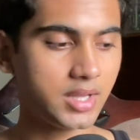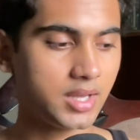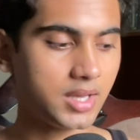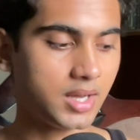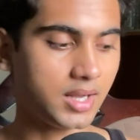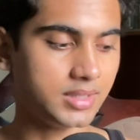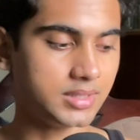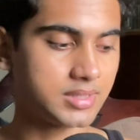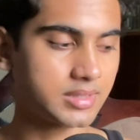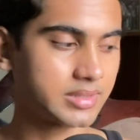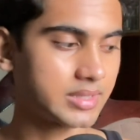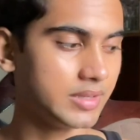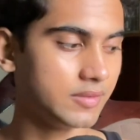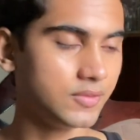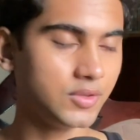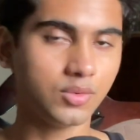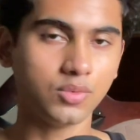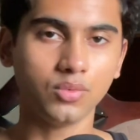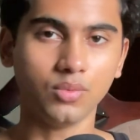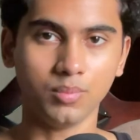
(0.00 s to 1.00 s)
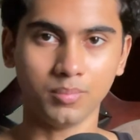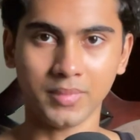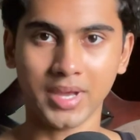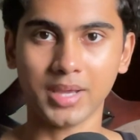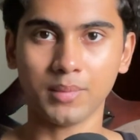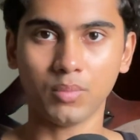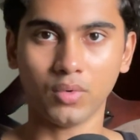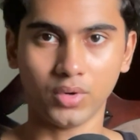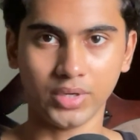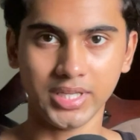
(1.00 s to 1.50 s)
I'll just give you
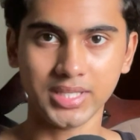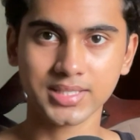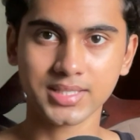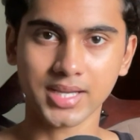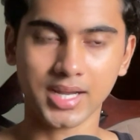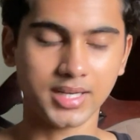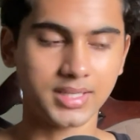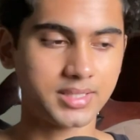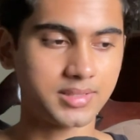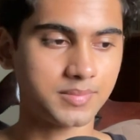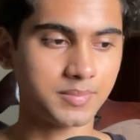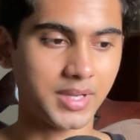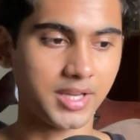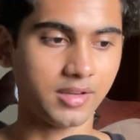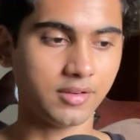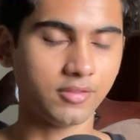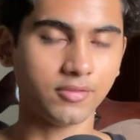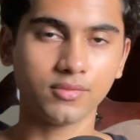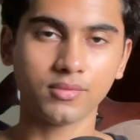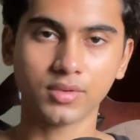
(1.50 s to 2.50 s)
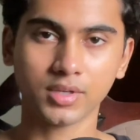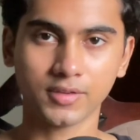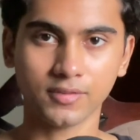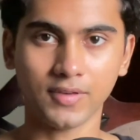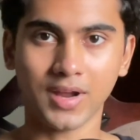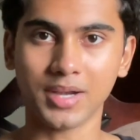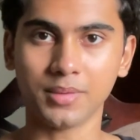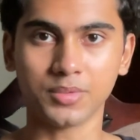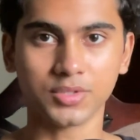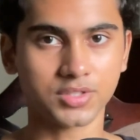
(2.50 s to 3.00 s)
my body stats, my
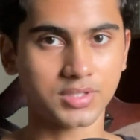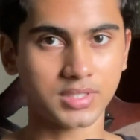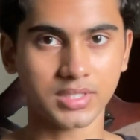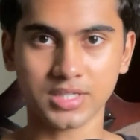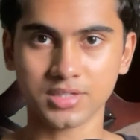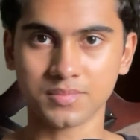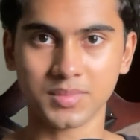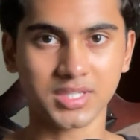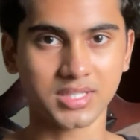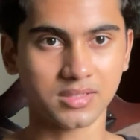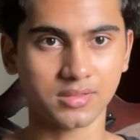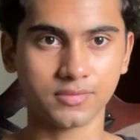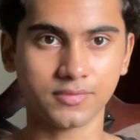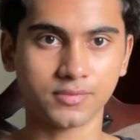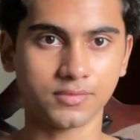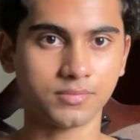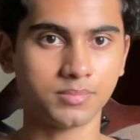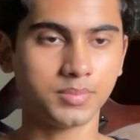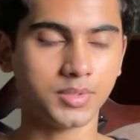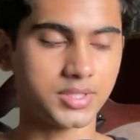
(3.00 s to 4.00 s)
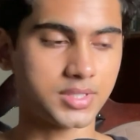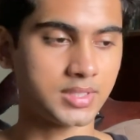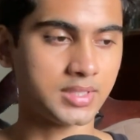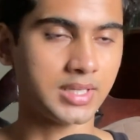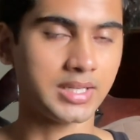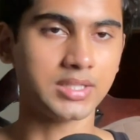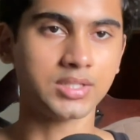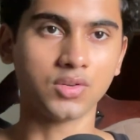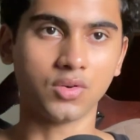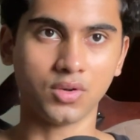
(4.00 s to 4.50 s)
fat percentage, muscle
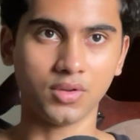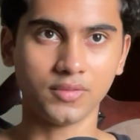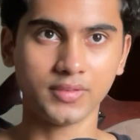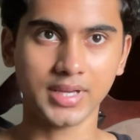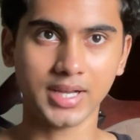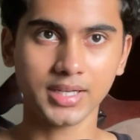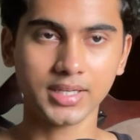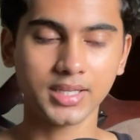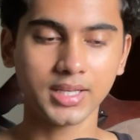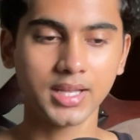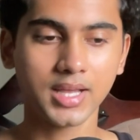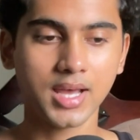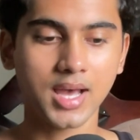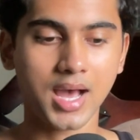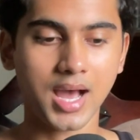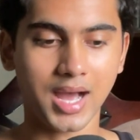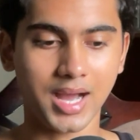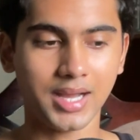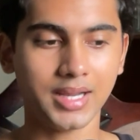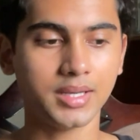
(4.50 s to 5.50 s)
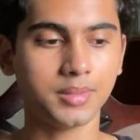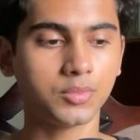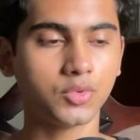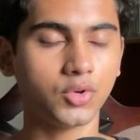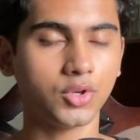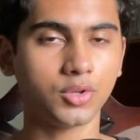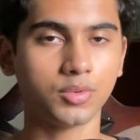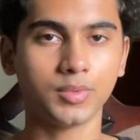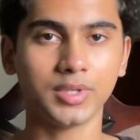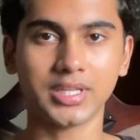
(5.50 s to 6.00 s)
percentage, all of that, and I'm
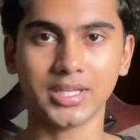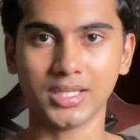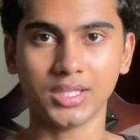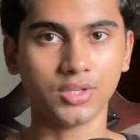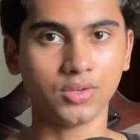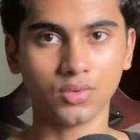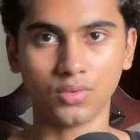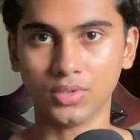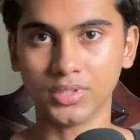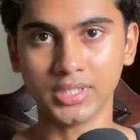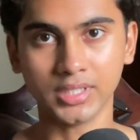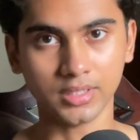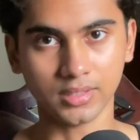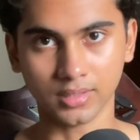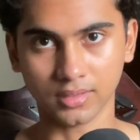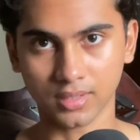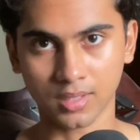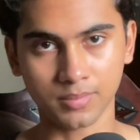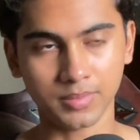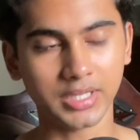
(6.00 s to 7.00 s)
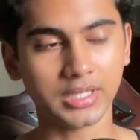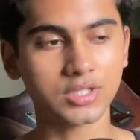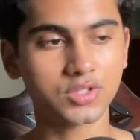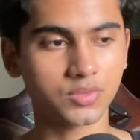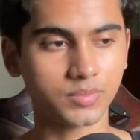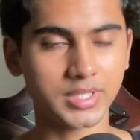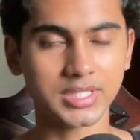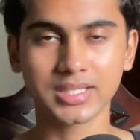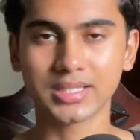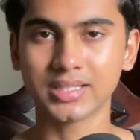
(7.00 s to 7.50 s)
going to be telling you all the updates.
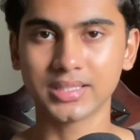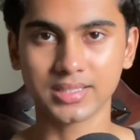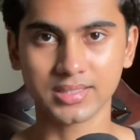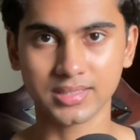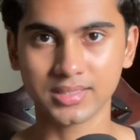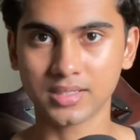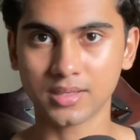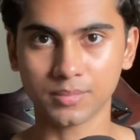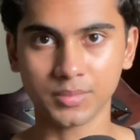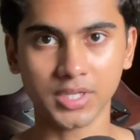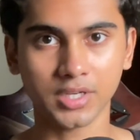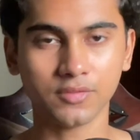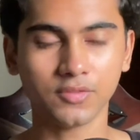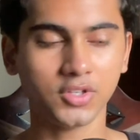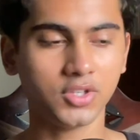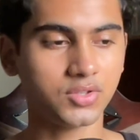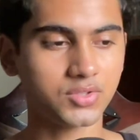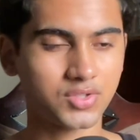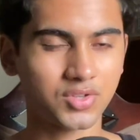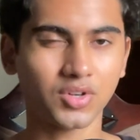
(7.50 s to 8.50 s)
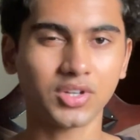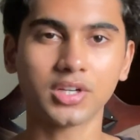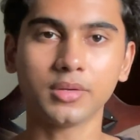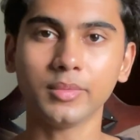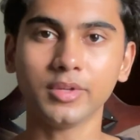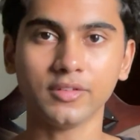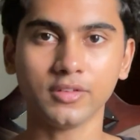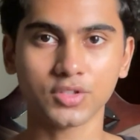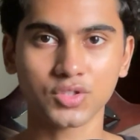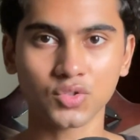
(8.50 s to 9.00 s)
So basically this is an update video. It's not going
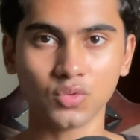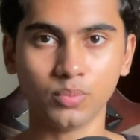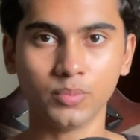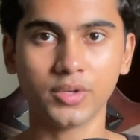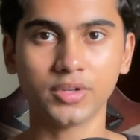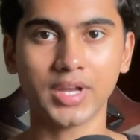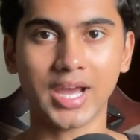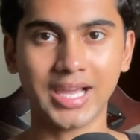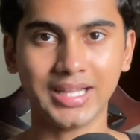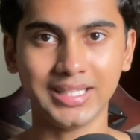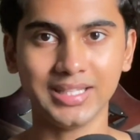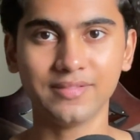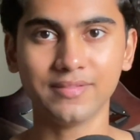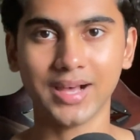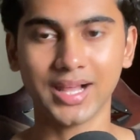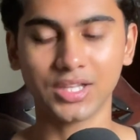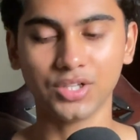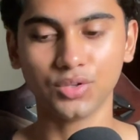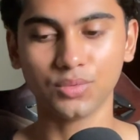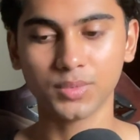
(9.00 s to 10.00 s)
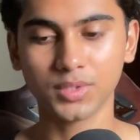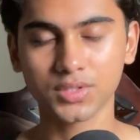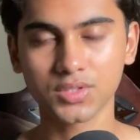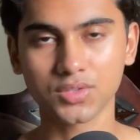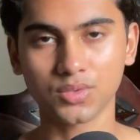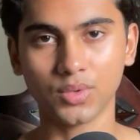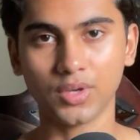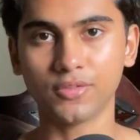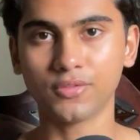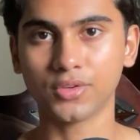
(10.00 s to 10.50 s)
to be super highly valuable,
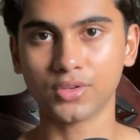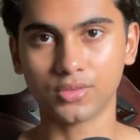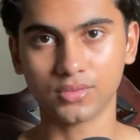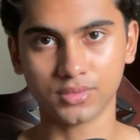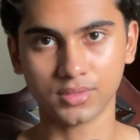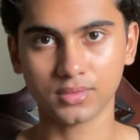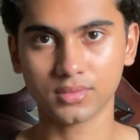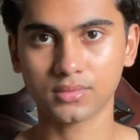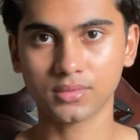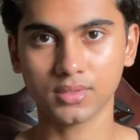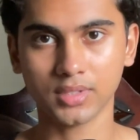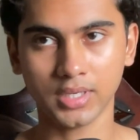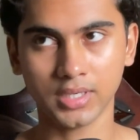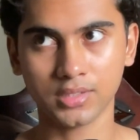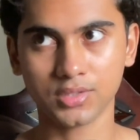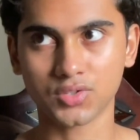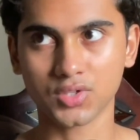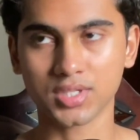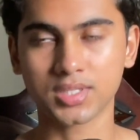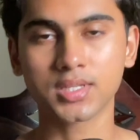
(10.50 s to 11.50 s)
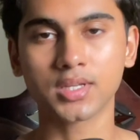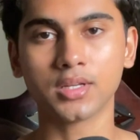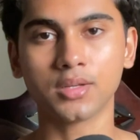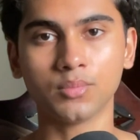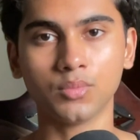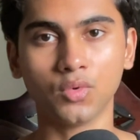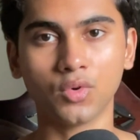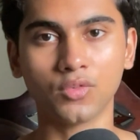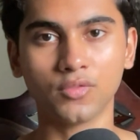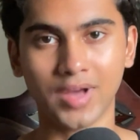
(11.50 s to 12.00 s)
so if you're interested
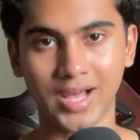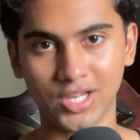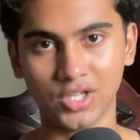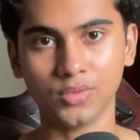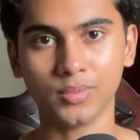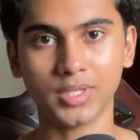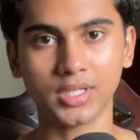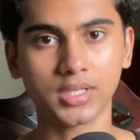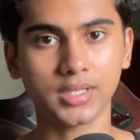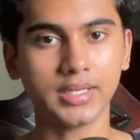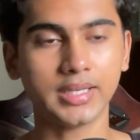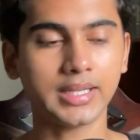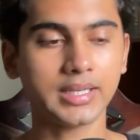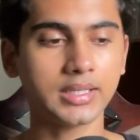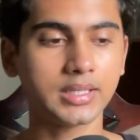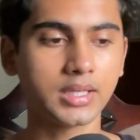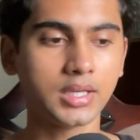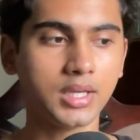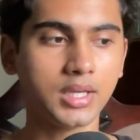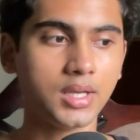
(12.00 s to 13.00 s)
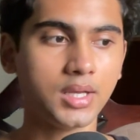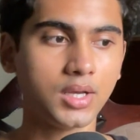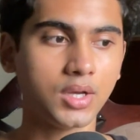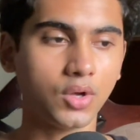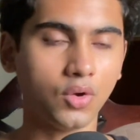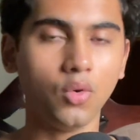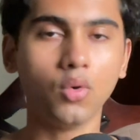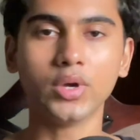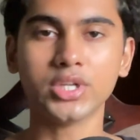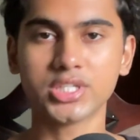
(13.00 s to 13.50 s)
in more valuable content,
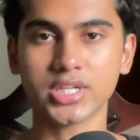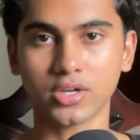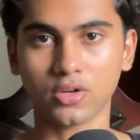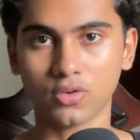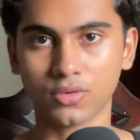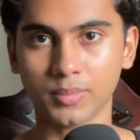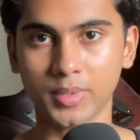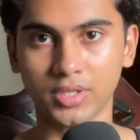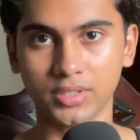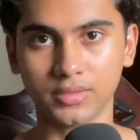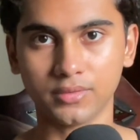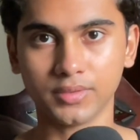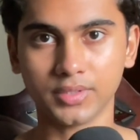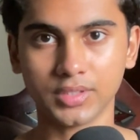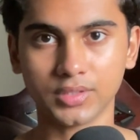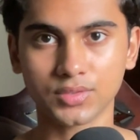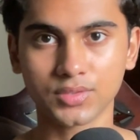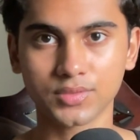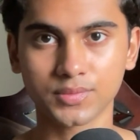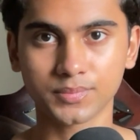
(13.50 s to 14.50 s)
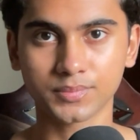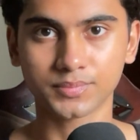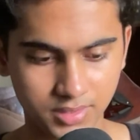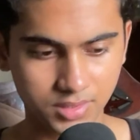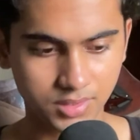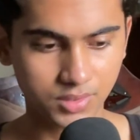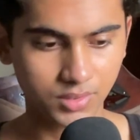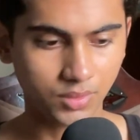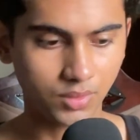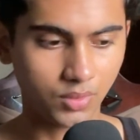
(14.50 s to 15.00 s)
go and check out my other videos.
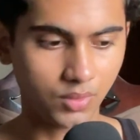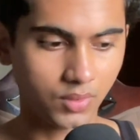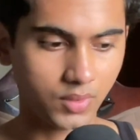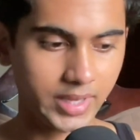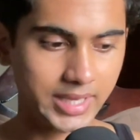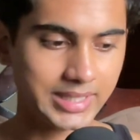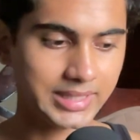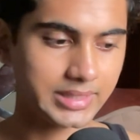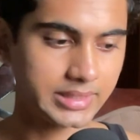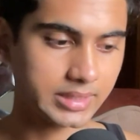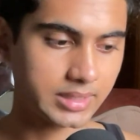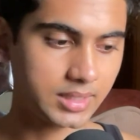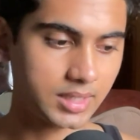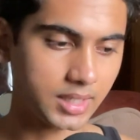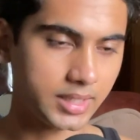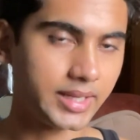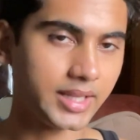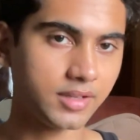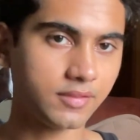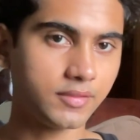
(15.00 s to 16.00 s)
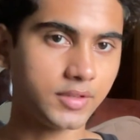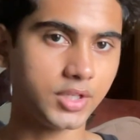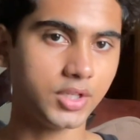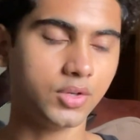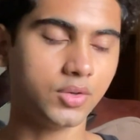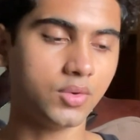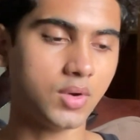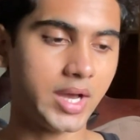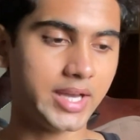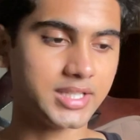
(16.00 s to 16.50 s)
So in the cutting
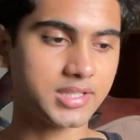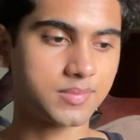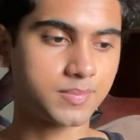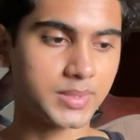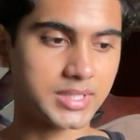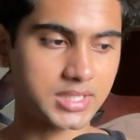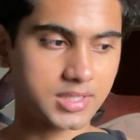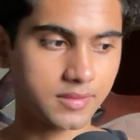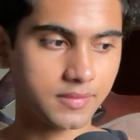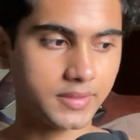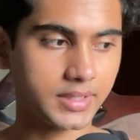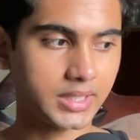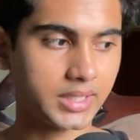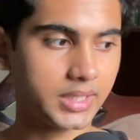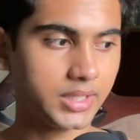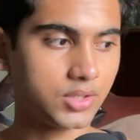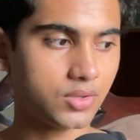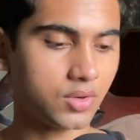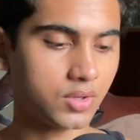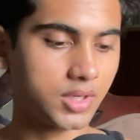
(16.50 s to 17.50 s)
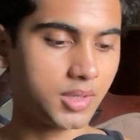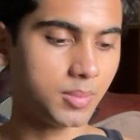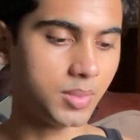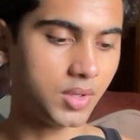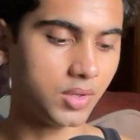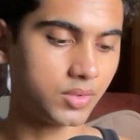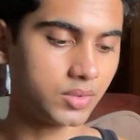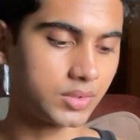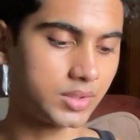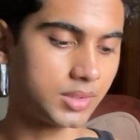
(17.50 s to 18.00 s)
video I specifically talked
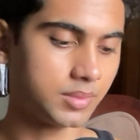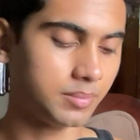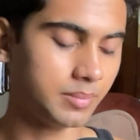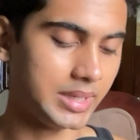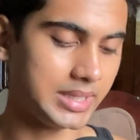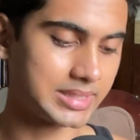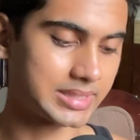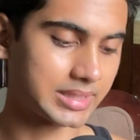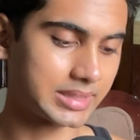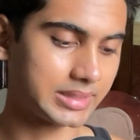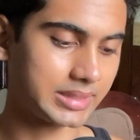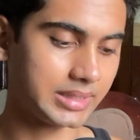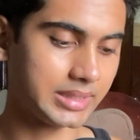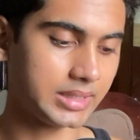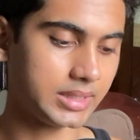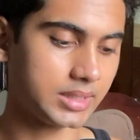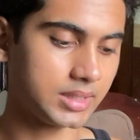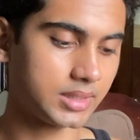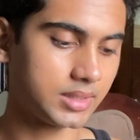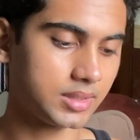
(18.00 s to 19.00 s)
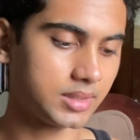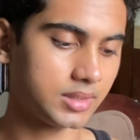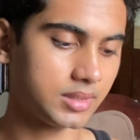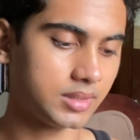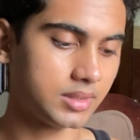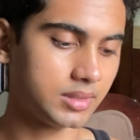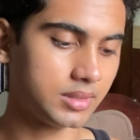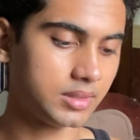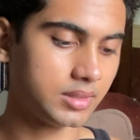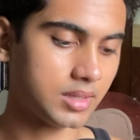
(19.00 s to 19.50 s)
about basically
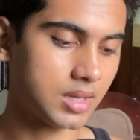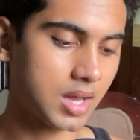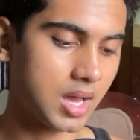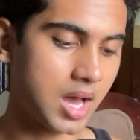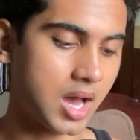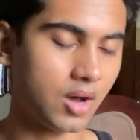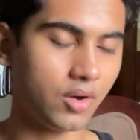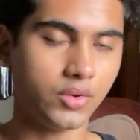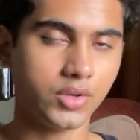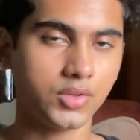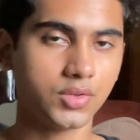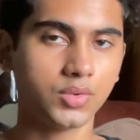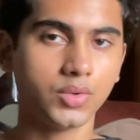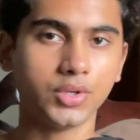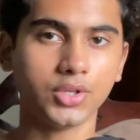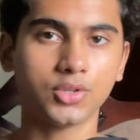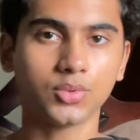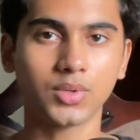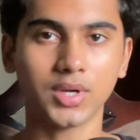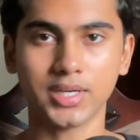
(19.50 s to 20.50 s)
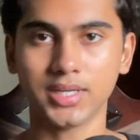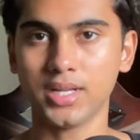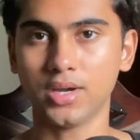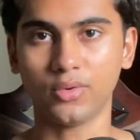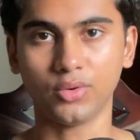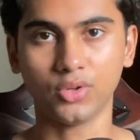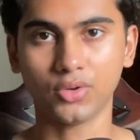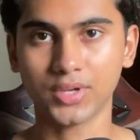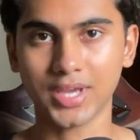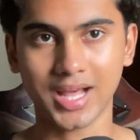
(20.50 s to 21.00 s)
how you're going to cut
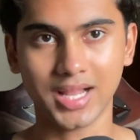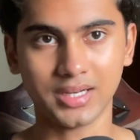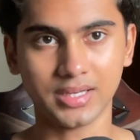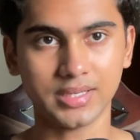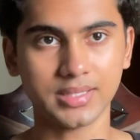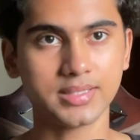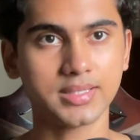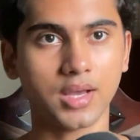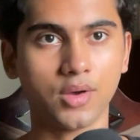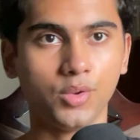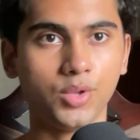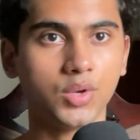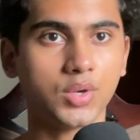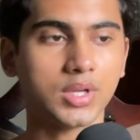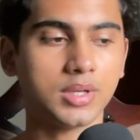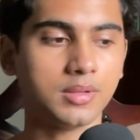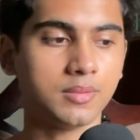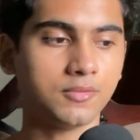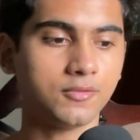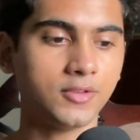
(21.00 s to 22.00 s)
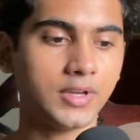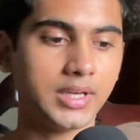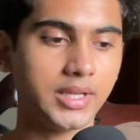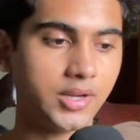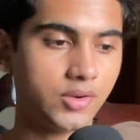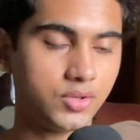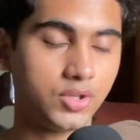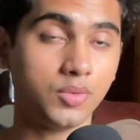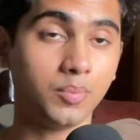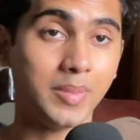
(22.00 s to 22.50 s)
down your calories, how you can
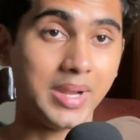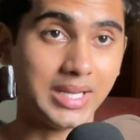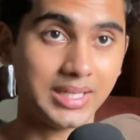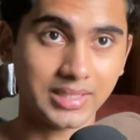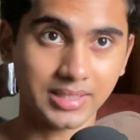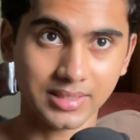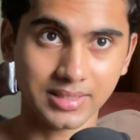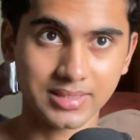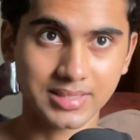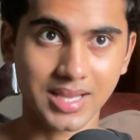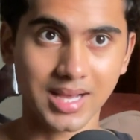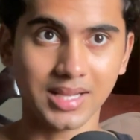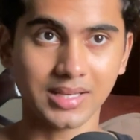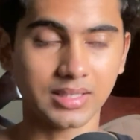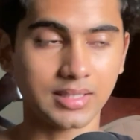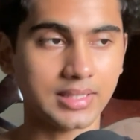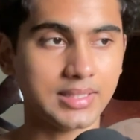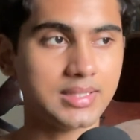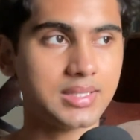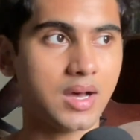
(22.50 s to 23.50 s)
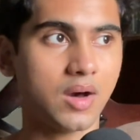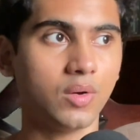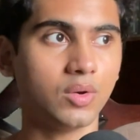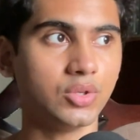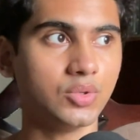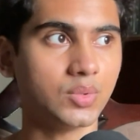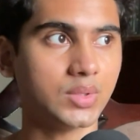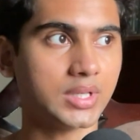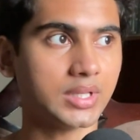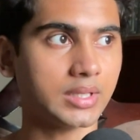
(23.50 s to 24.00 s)
figure out your maintenance calories, how
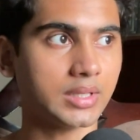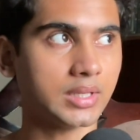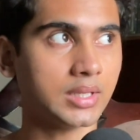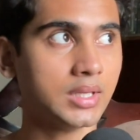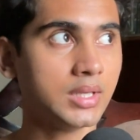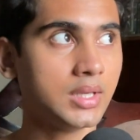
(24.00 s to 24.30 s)
you can